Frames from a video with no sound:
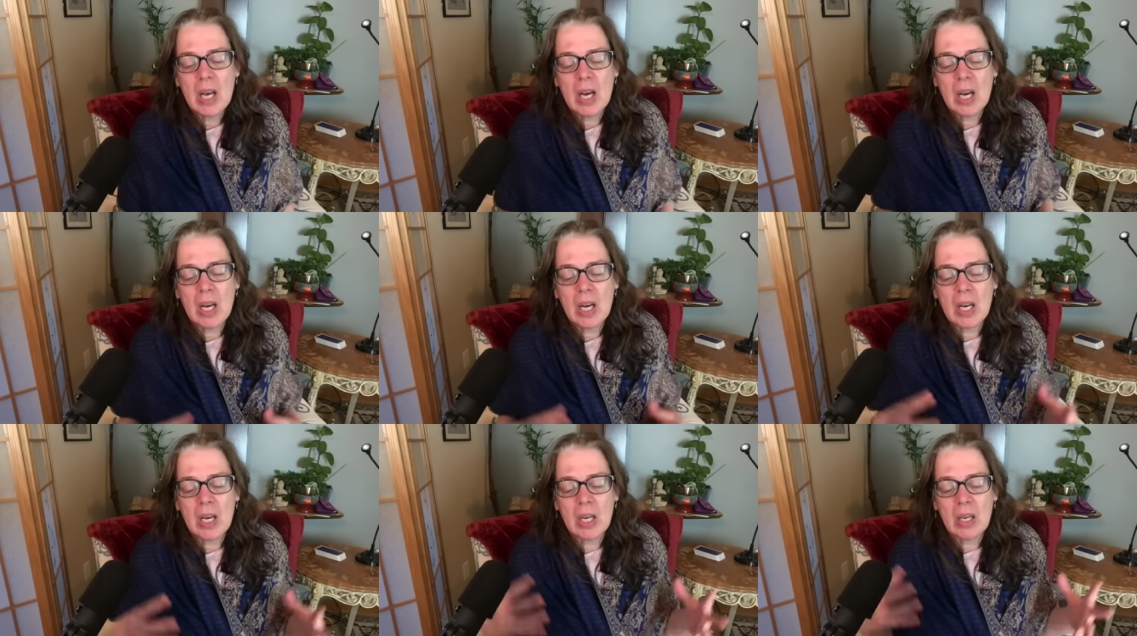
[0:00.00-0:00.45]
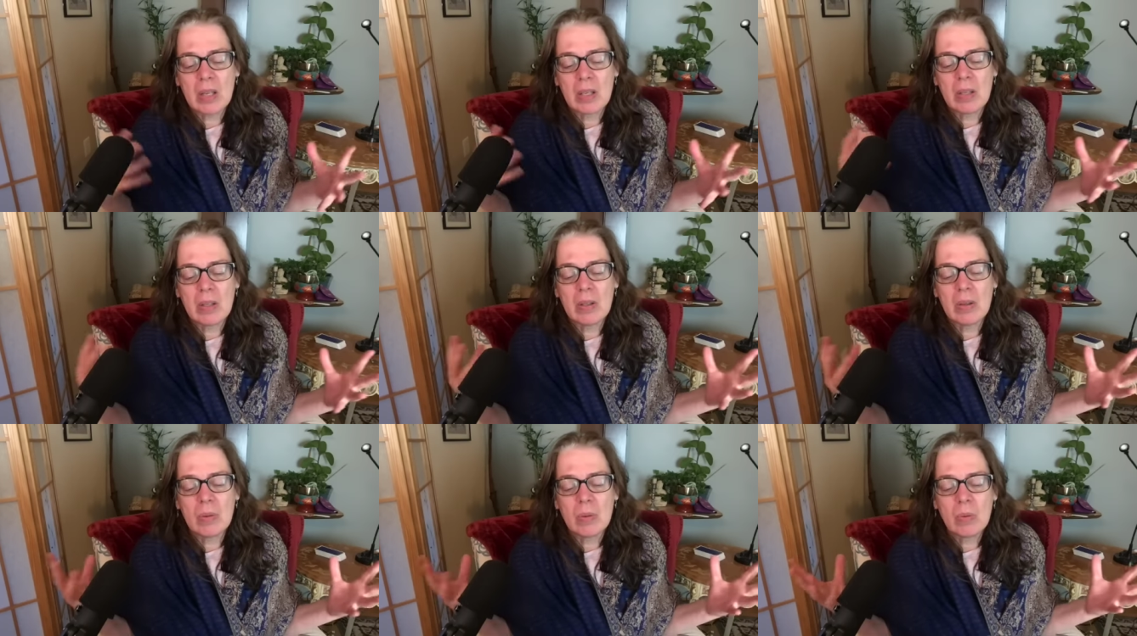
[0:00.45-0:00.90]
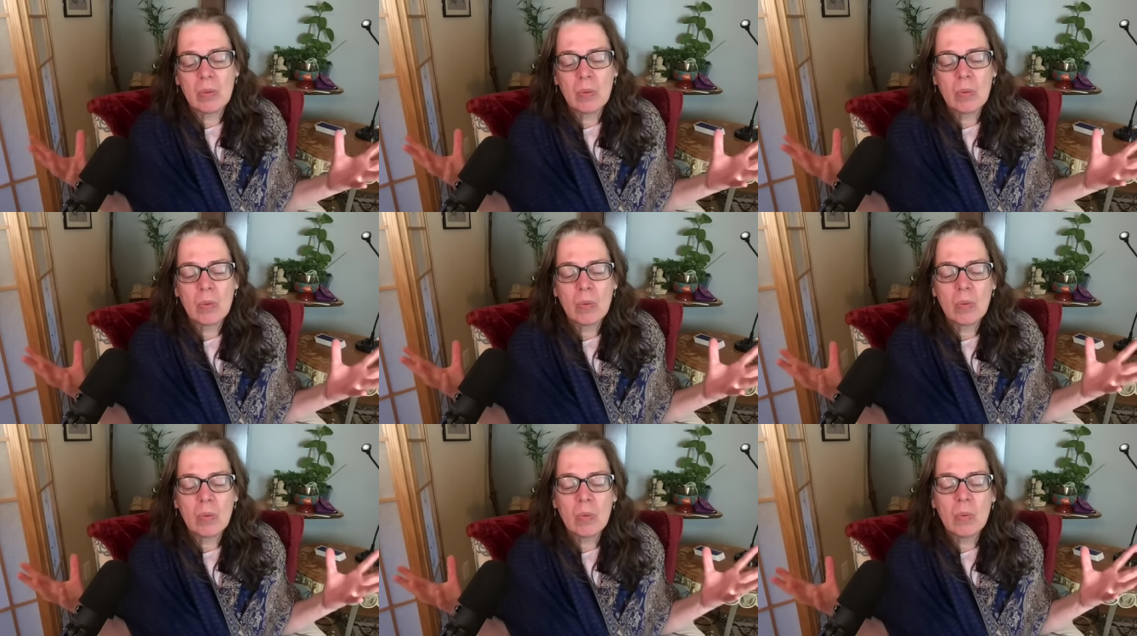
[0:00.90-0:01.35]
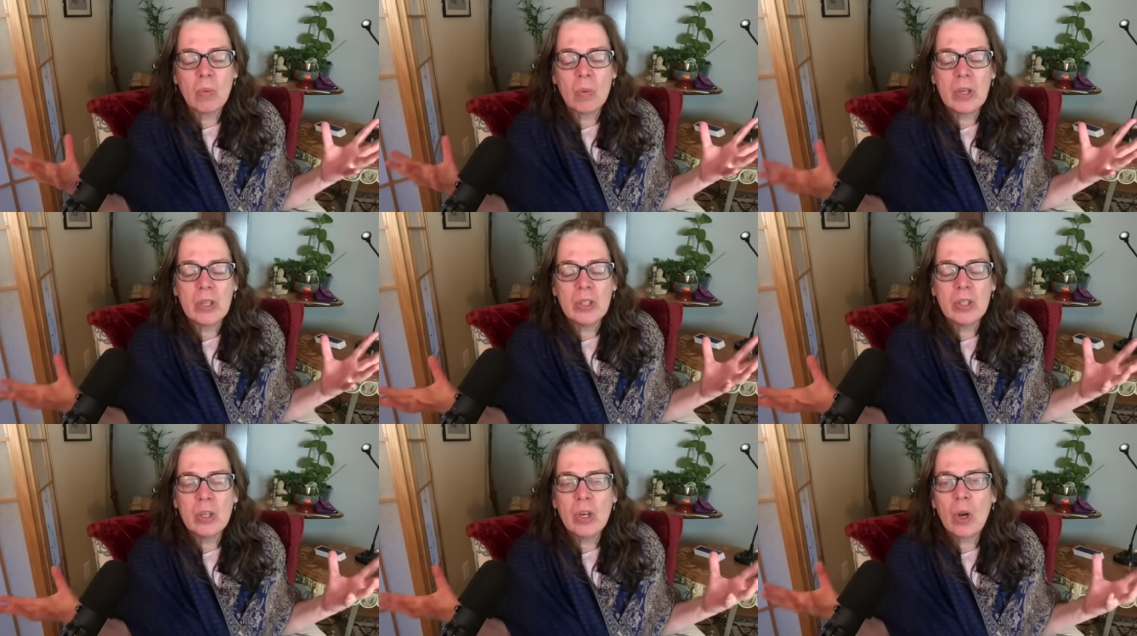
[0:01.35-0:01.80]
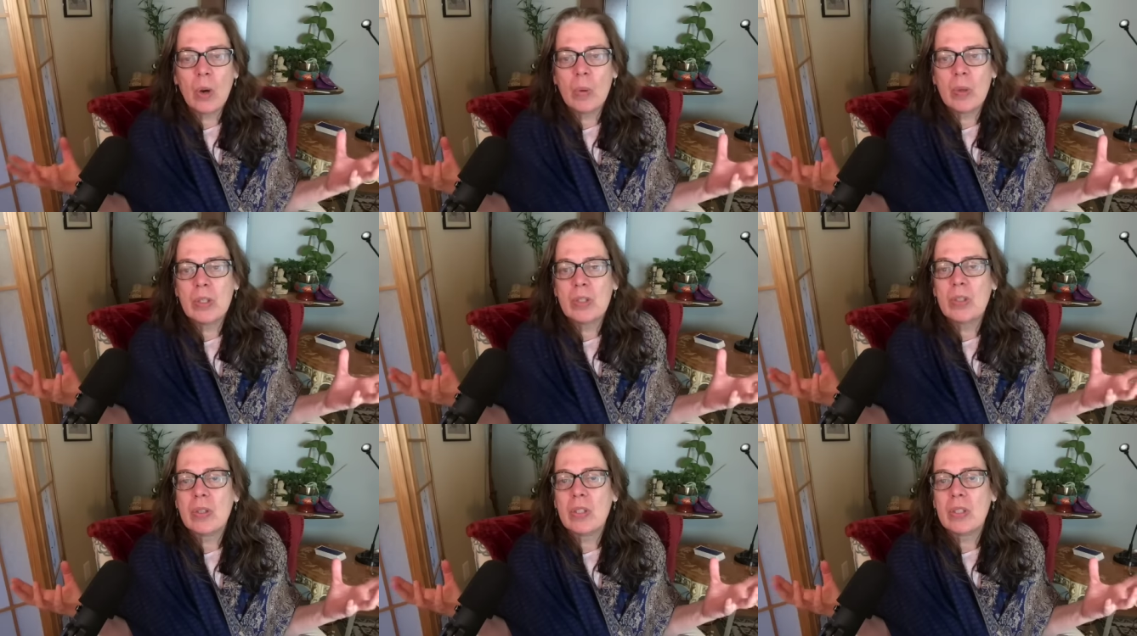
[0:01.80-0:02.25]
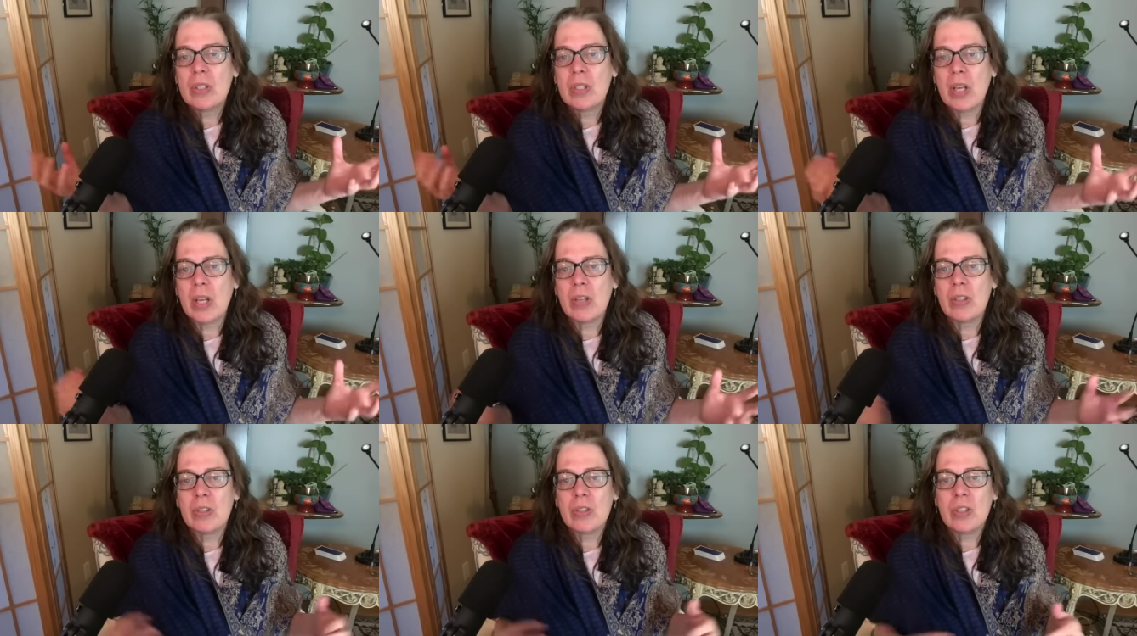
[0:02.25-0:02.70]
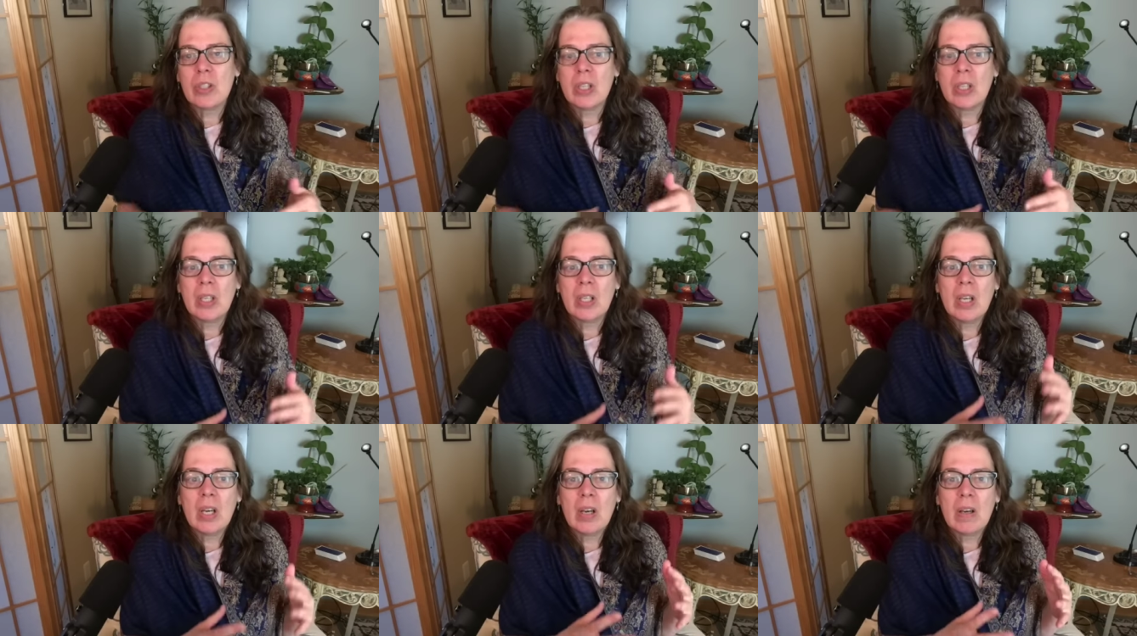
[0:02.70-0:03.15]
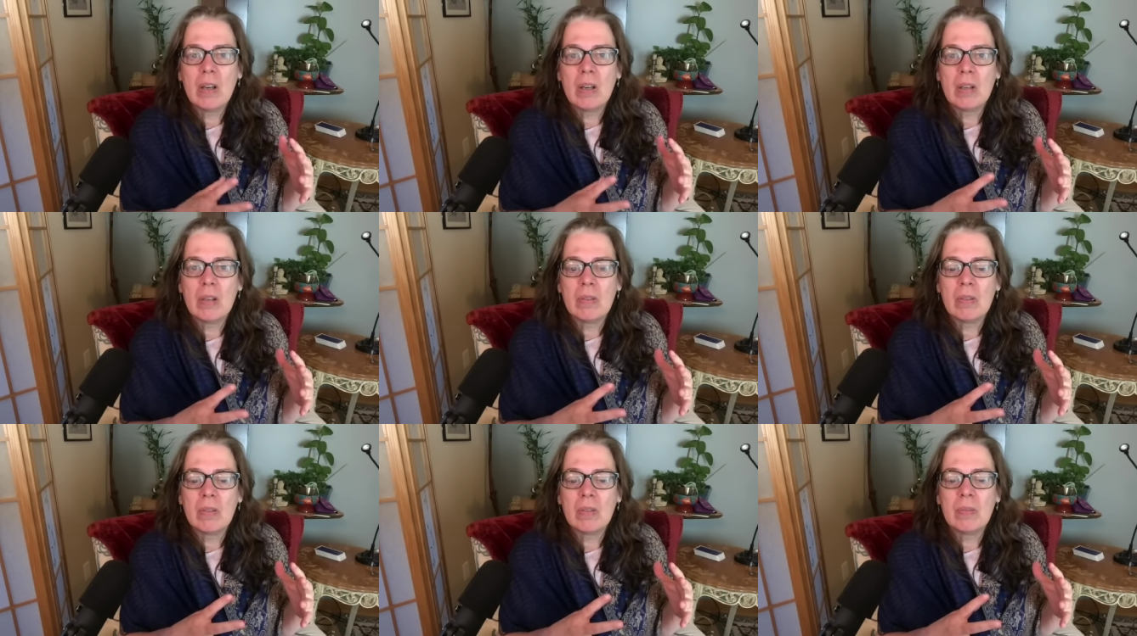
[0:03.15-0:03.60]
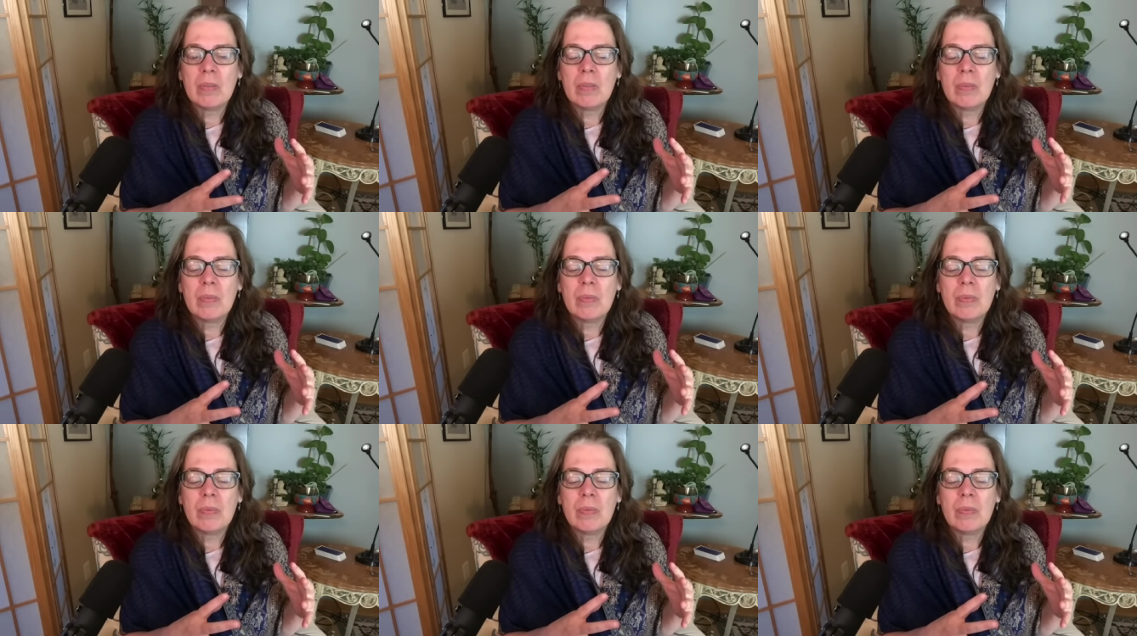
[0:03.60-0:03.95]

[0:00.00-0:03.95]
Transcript: Uh, when you go into this energy of